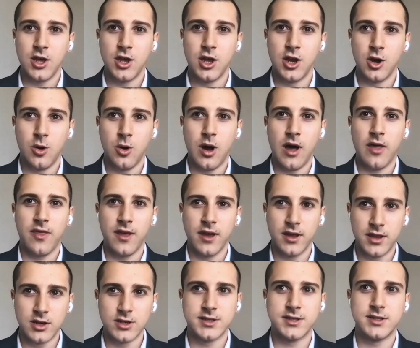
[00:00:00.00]
You know, I
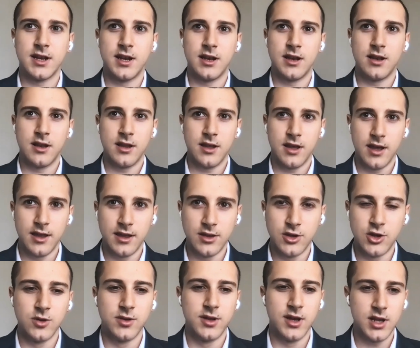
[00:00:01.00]
think they're still in
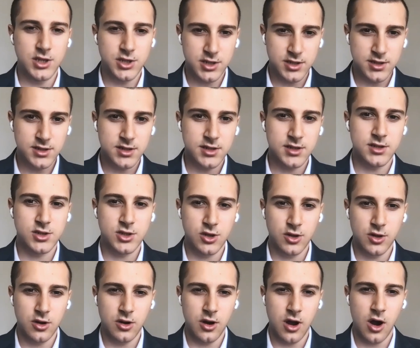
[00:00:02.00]
due diligence. So
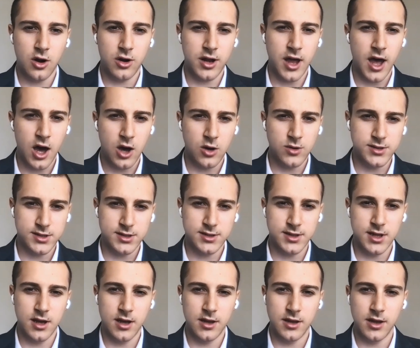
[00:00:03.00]
the Arkhouse is
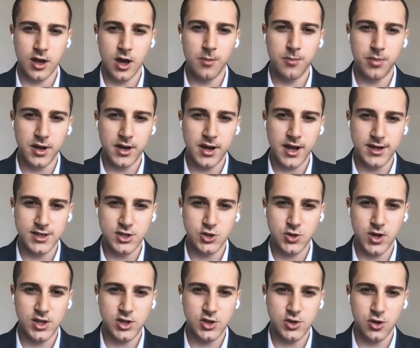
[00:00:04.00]
the company that is
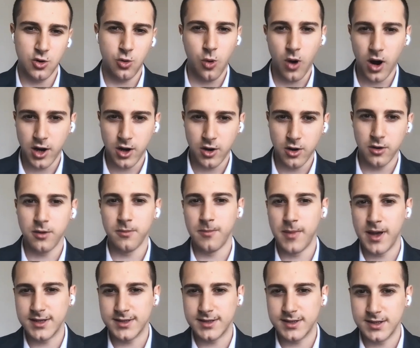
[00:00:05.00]
trying to acquire
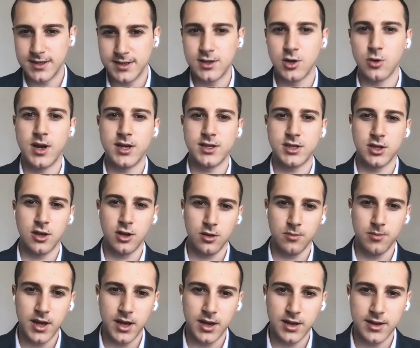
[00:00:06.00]
Macy's. The rationale
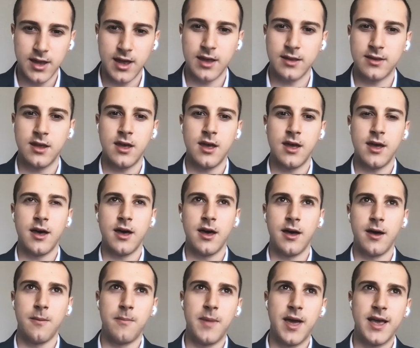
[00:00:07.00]
being that
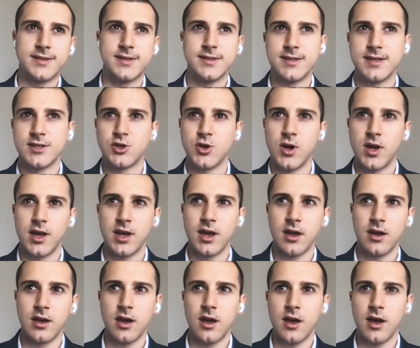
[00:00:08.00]
Macy's is
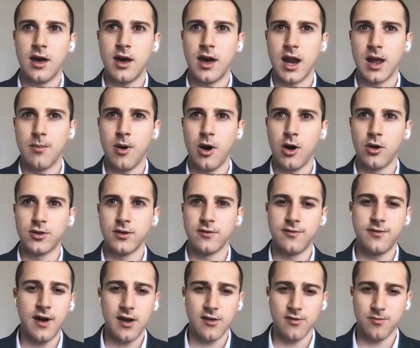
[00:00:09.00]
trading at about a
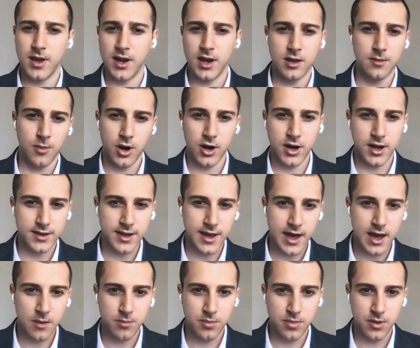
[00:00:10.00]
$5 billion market cap,